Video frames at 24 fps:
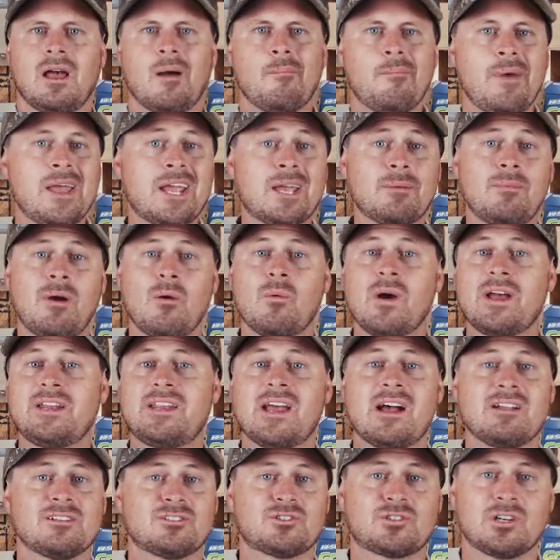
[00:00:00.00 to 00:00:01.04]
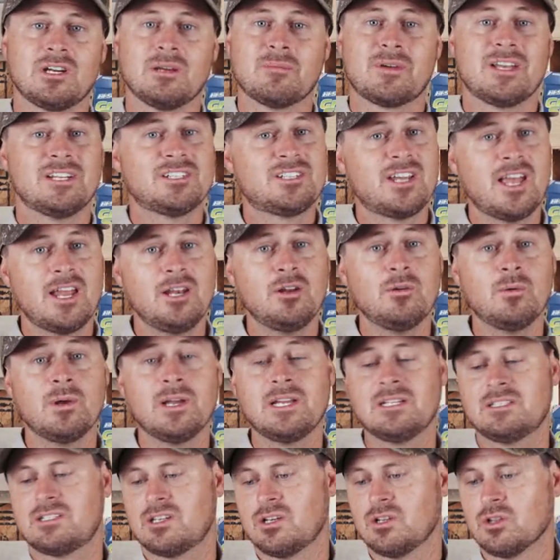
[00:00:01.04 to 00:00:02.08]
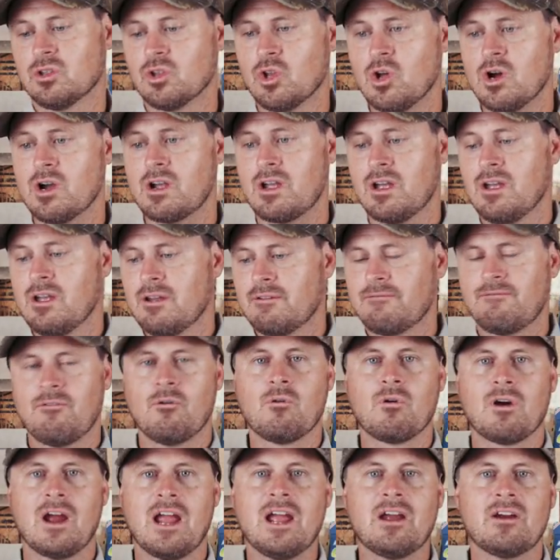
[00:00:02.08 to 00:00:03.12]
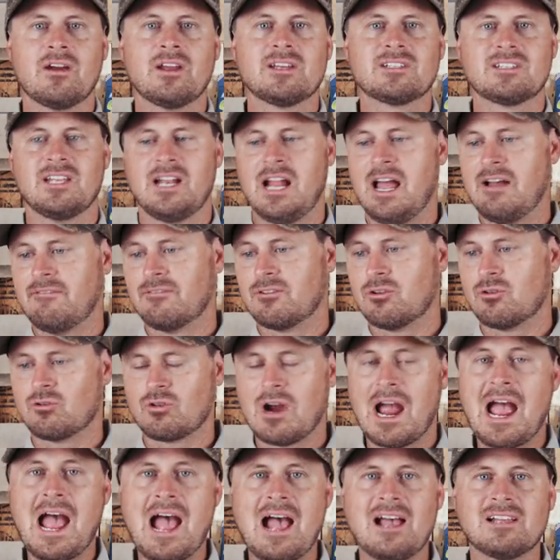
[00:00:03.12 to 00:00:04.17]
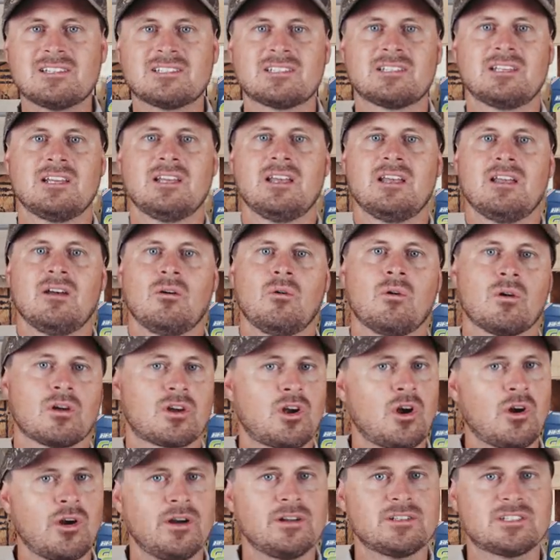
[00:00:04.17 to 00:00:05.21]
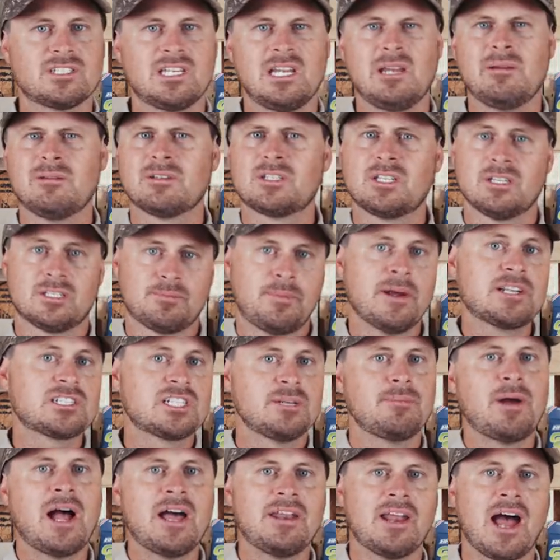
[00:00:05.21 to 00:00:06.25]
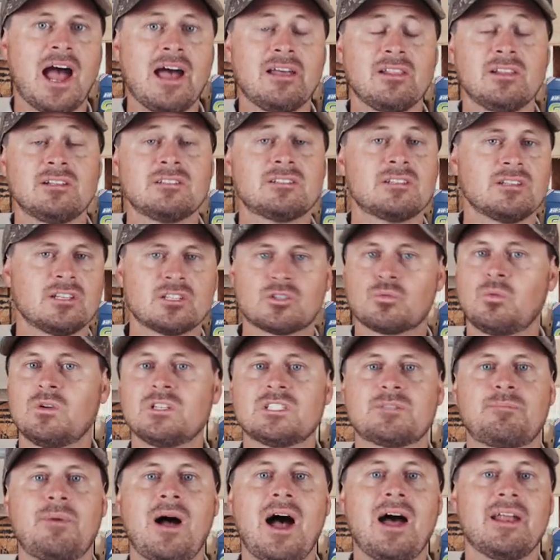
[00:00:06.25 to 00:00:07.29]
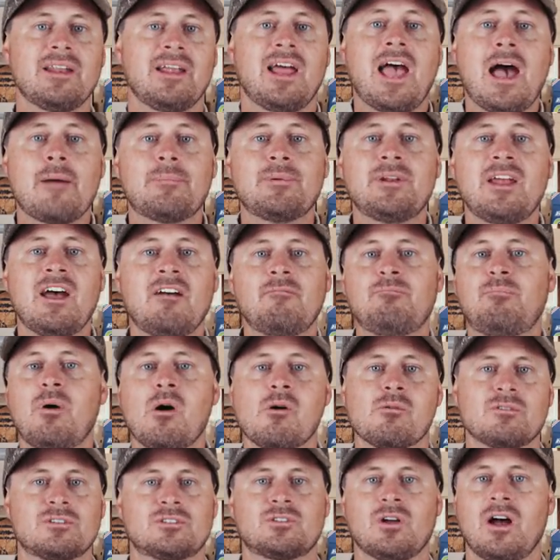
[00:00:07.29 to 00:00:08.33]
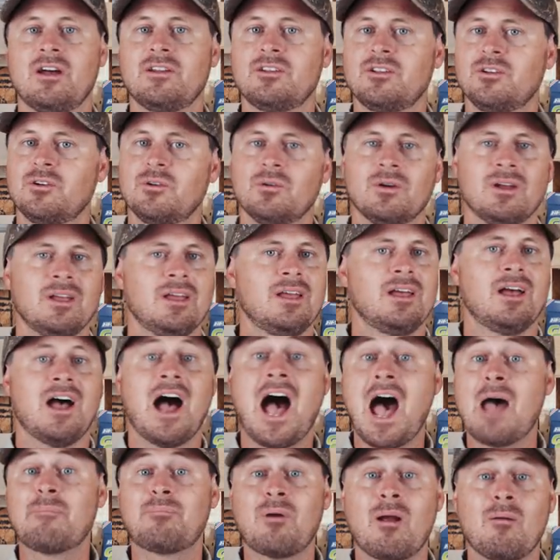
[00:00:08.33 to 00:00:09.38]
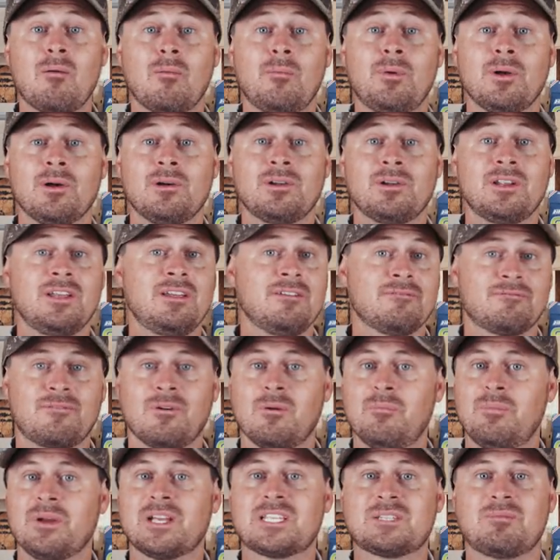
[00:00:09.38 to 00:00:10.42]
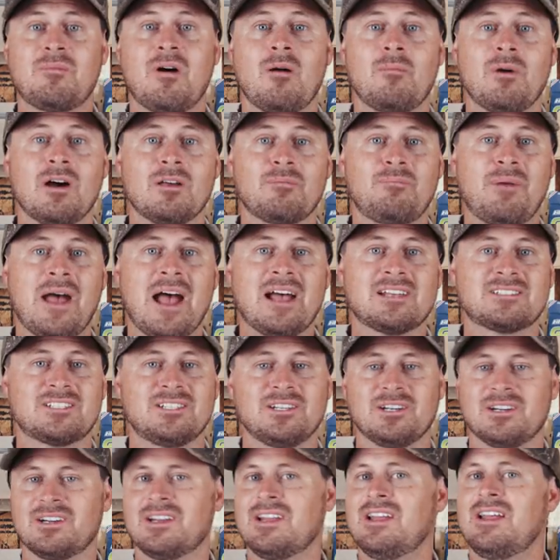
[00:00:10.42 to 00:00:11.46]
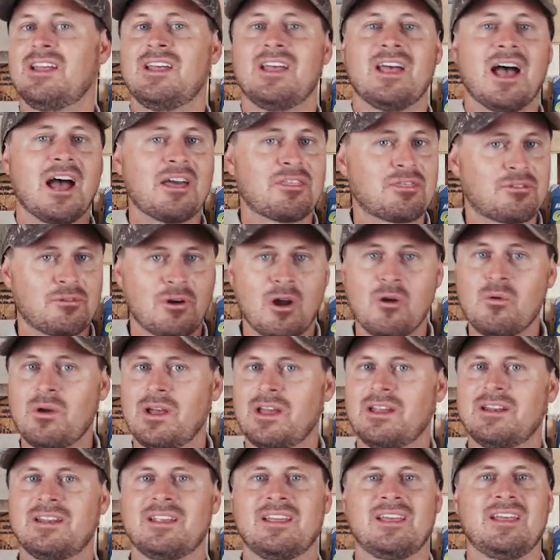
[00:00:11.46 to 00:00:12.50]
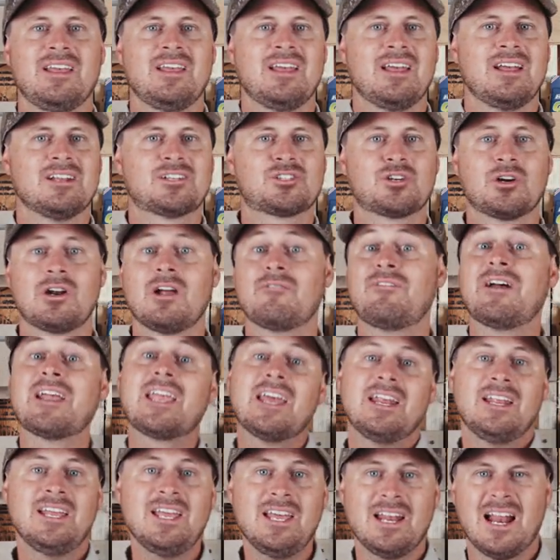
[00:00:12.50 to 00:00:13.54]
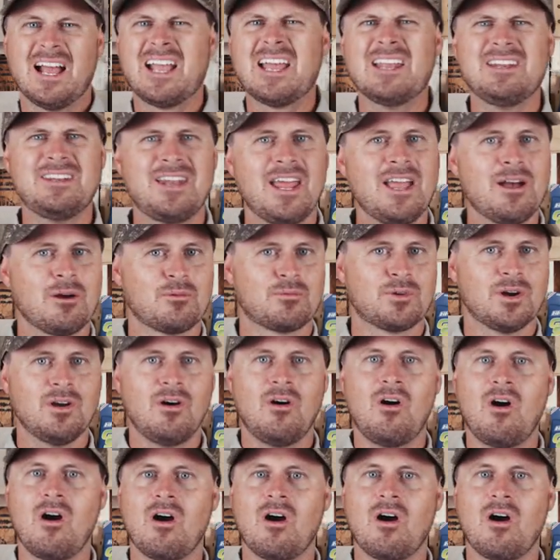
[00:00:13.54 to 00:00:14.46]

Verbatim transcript: I'm making my way downstream, continuing to look for areas that have grass or current seams, especially behind islands. This one spot happened to have both, so I knew high probability for a big smallmouth bass here. I throw in, and sure enough, I get hit. I get nailed real